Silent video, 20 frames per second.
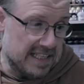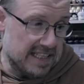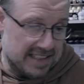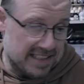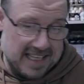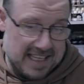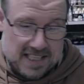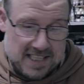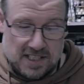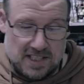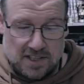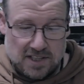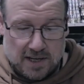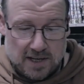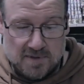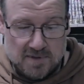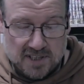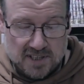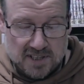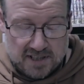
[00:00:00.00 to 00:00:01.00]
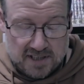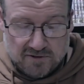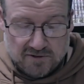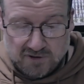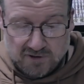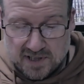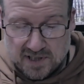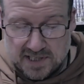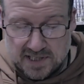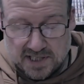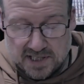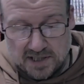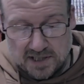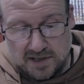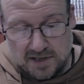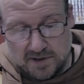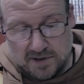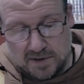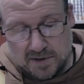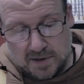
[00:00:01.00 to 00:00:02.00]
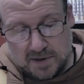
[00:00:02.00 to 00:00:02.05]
this time to confront Tulu